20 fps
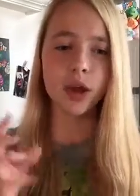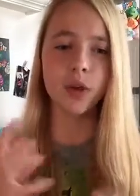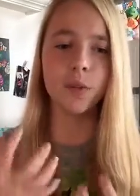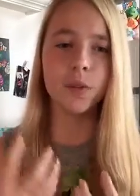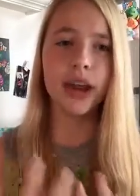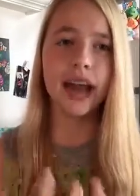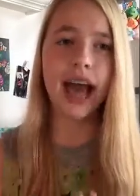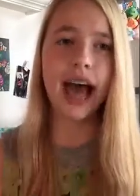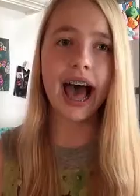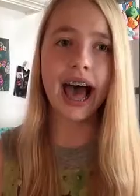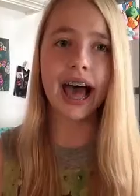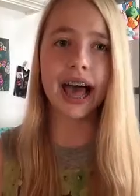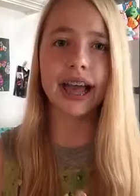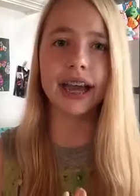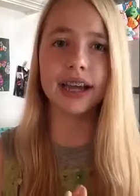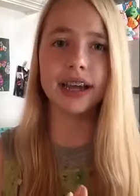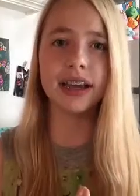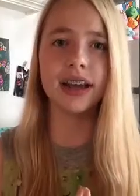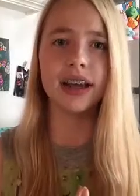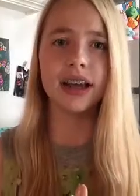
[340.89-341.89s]
when
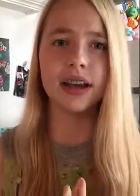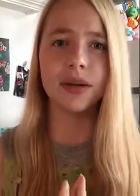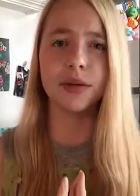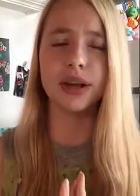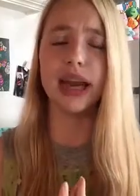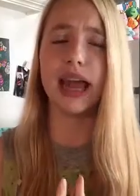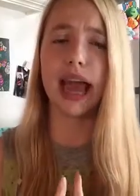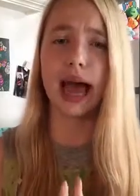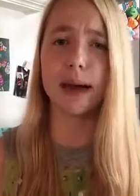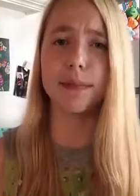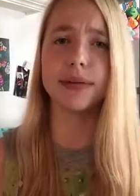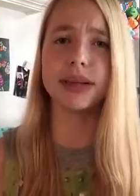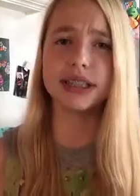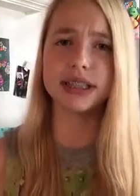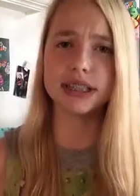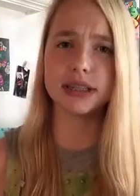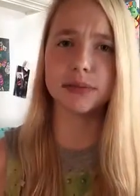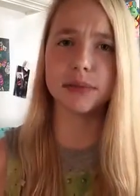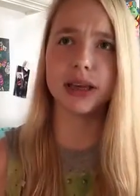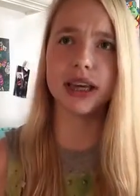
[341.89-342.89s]
I, when it
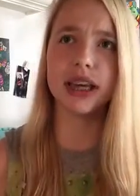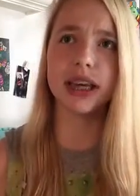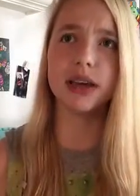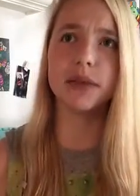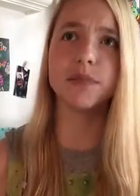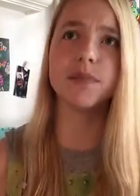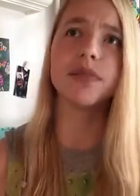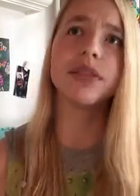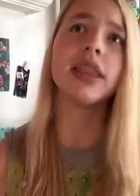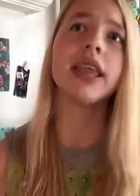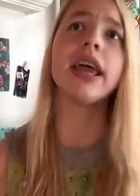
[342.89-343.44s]
happened to me,